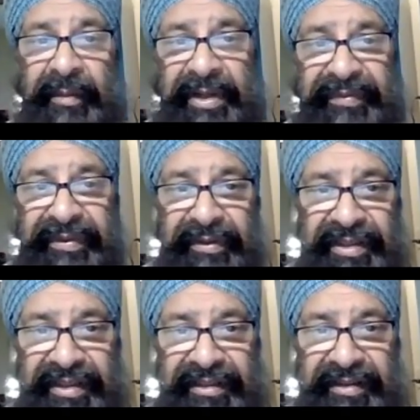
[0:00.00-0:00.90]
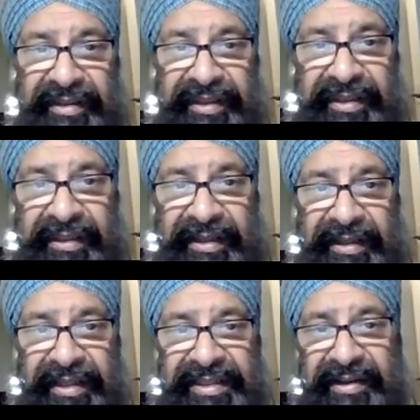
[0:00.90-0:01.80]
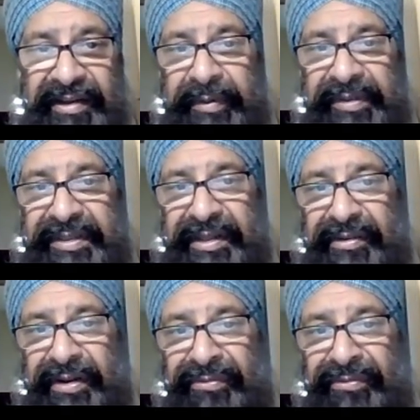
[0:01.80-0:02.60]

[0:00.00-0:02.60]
But if you look at the anterior posterior